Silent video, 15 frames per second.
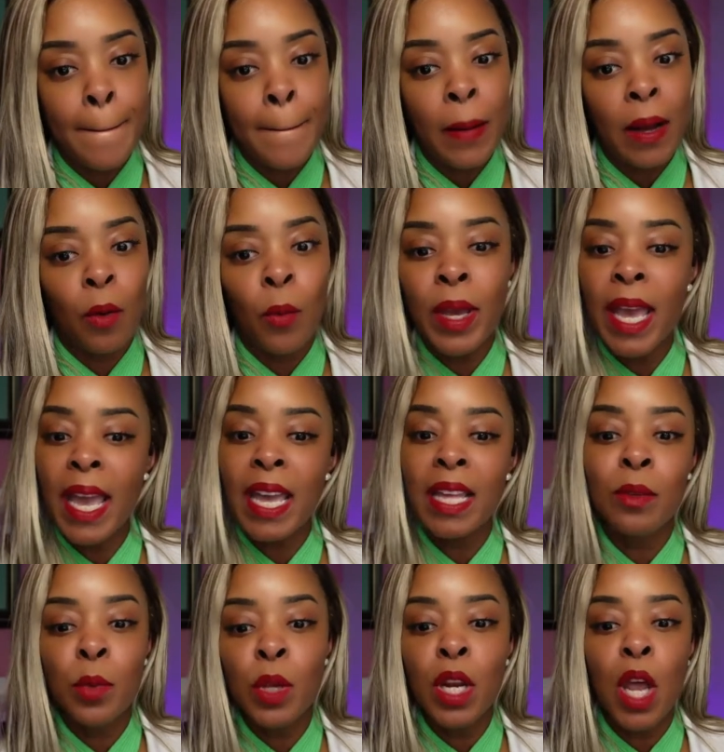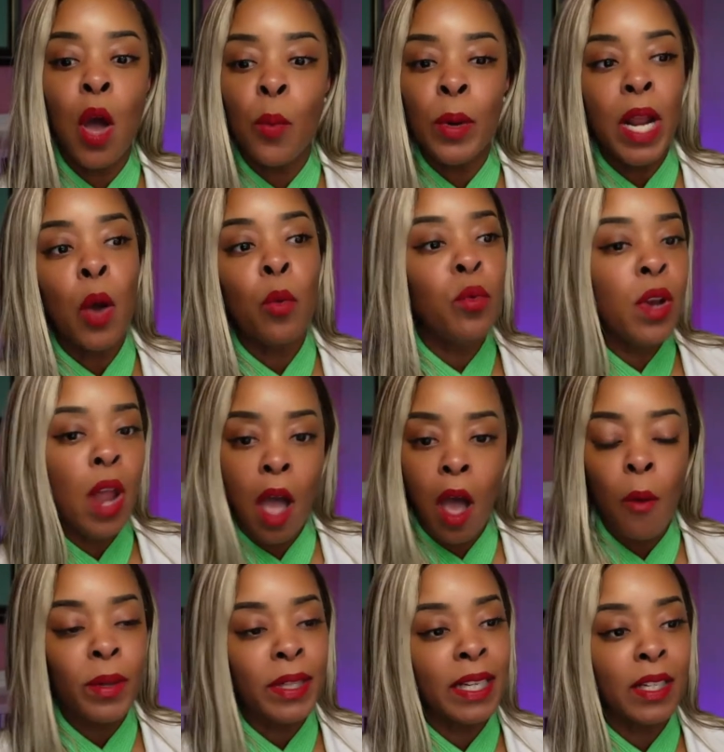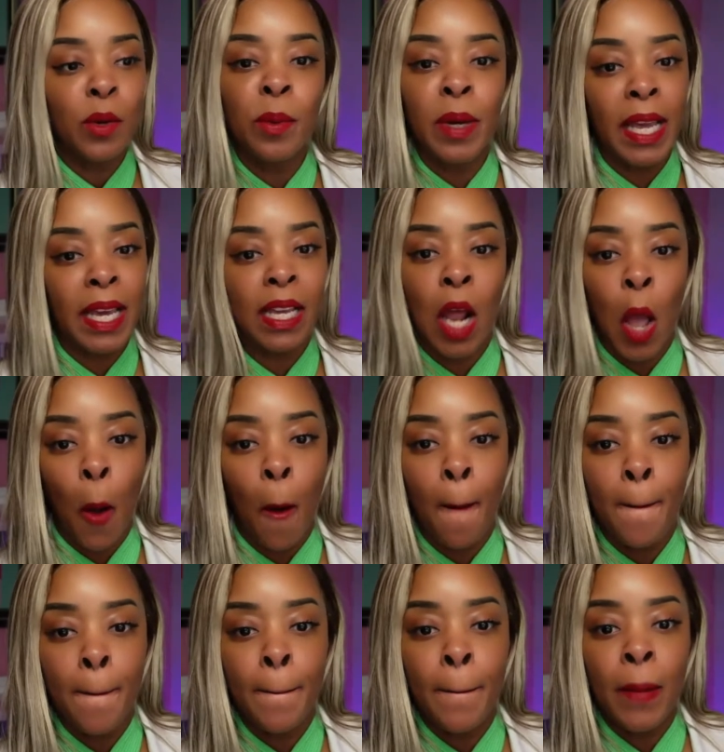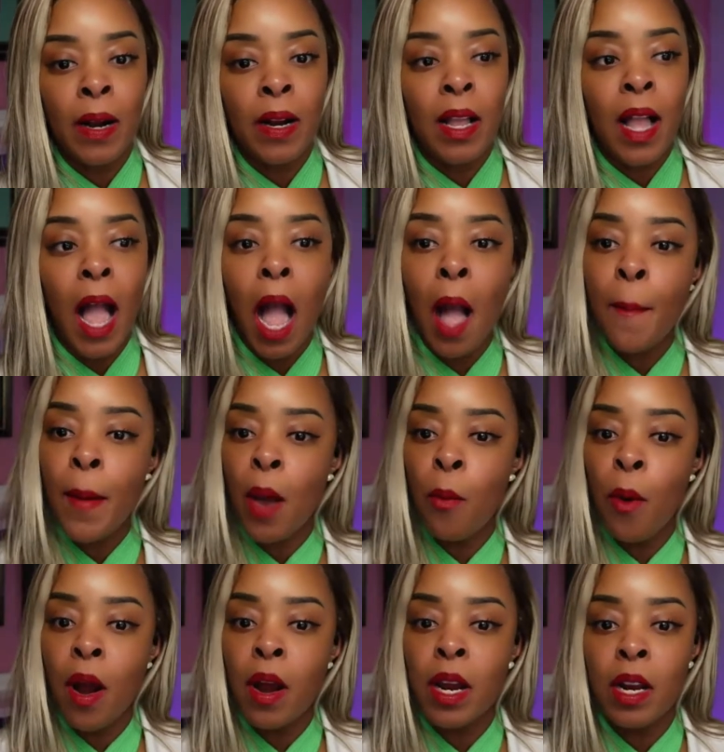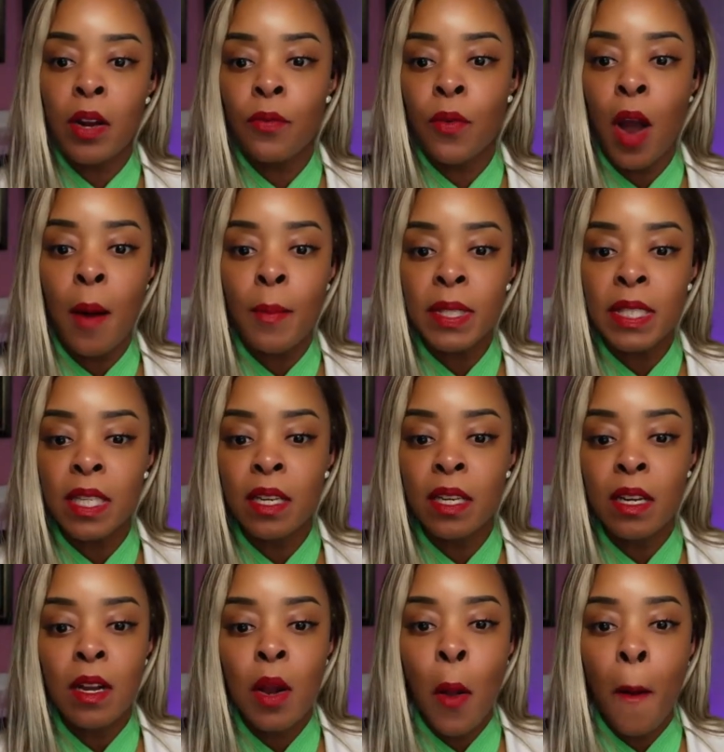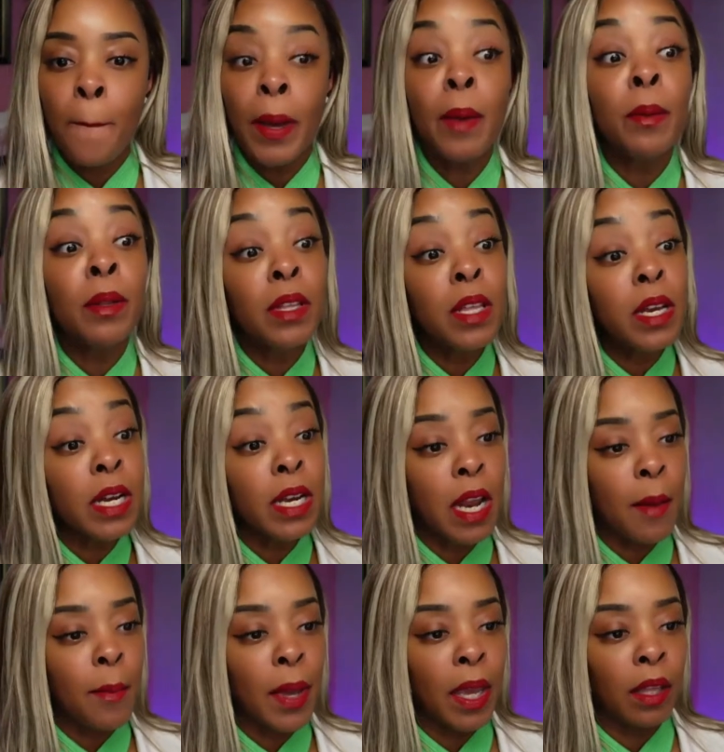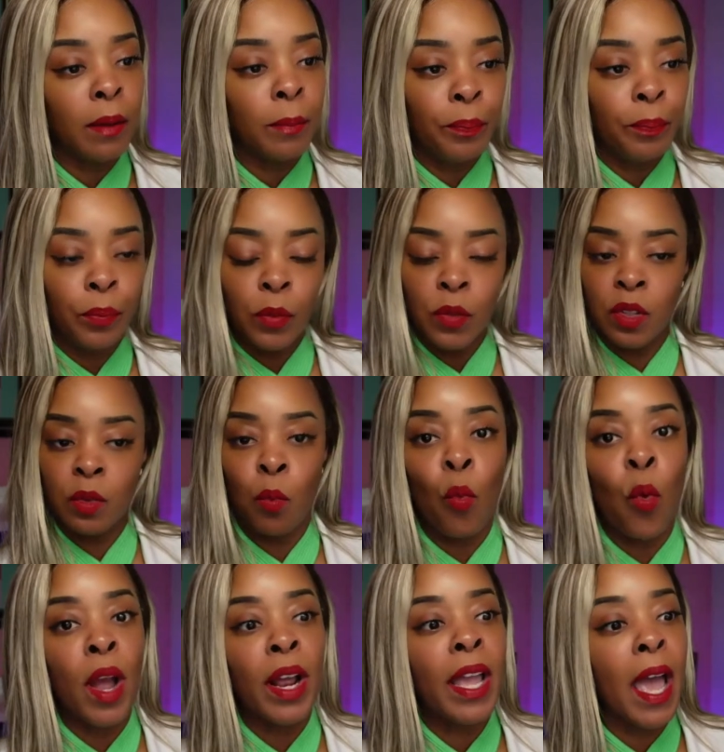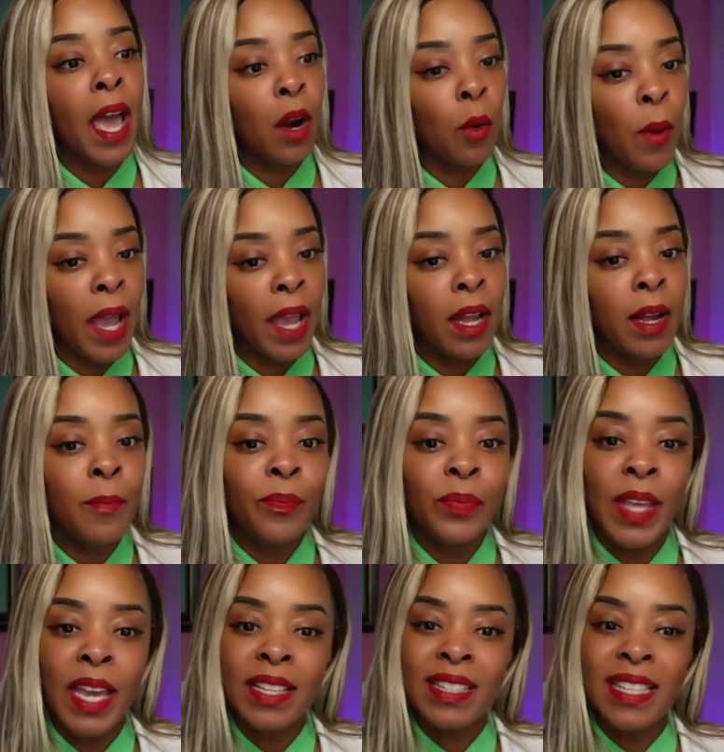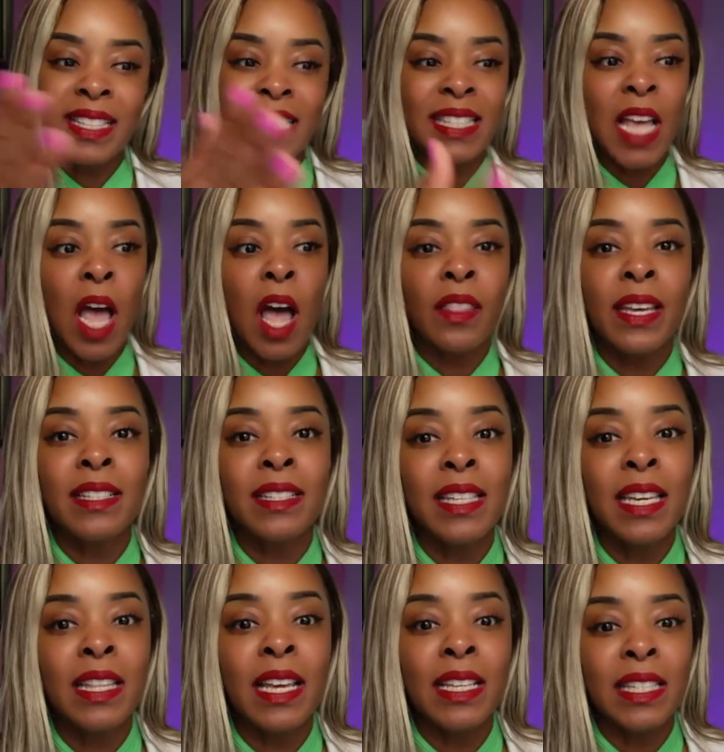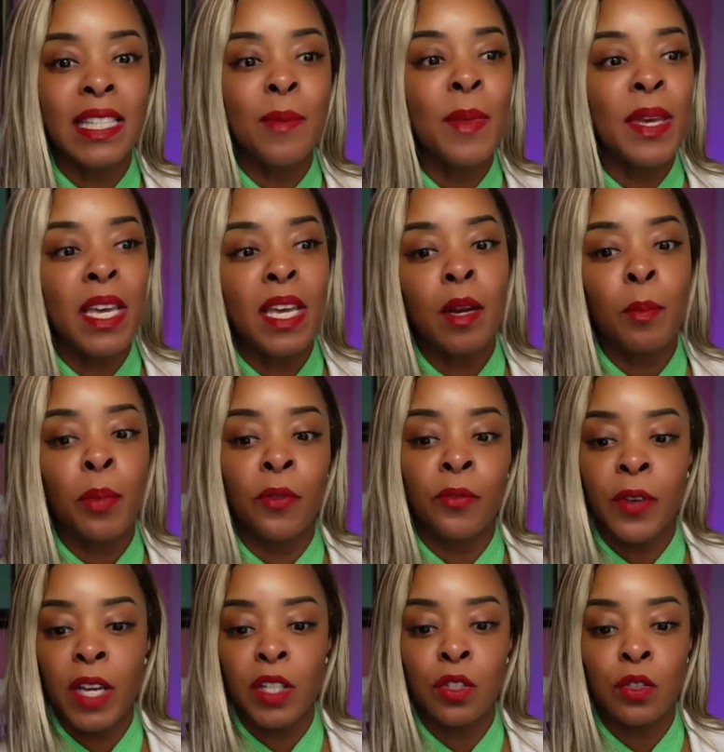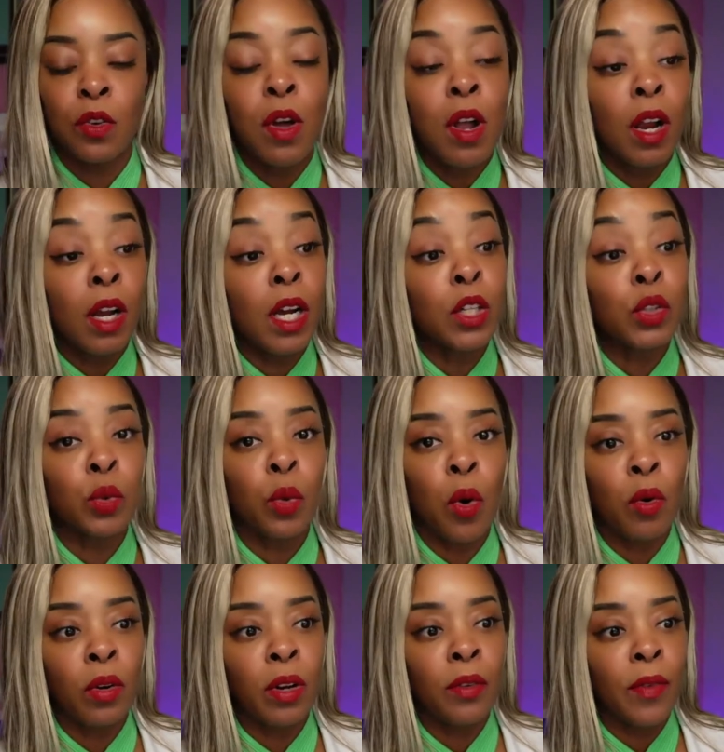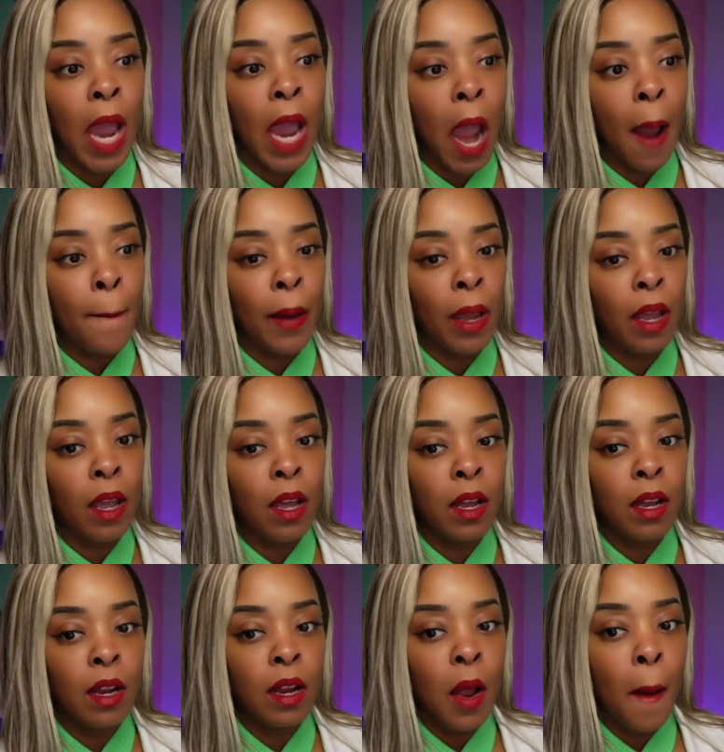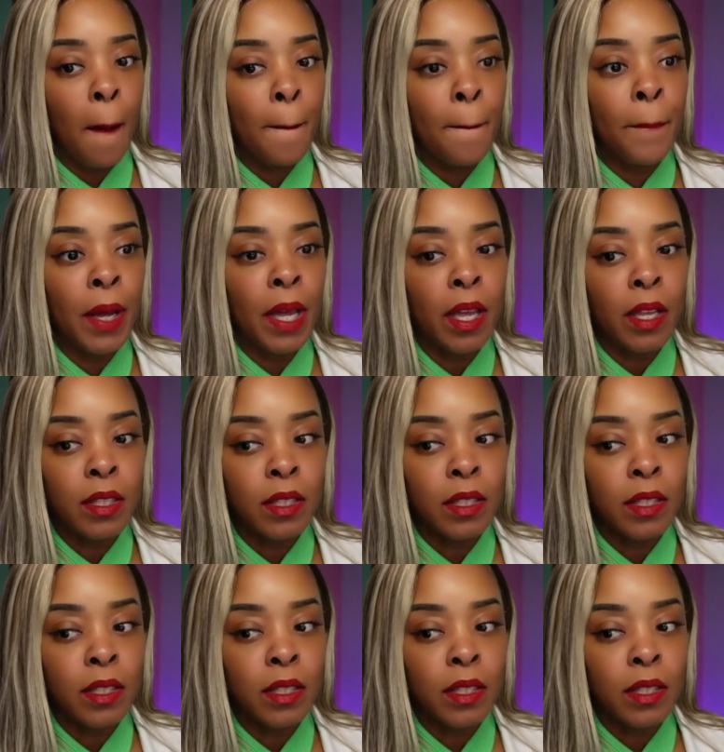we can't, you know, we don't know what they do when they get home. I'm at work in the pharmacy, people looking at me it's one kind of way. They this is all they see. They see me in a professional controlled environment. But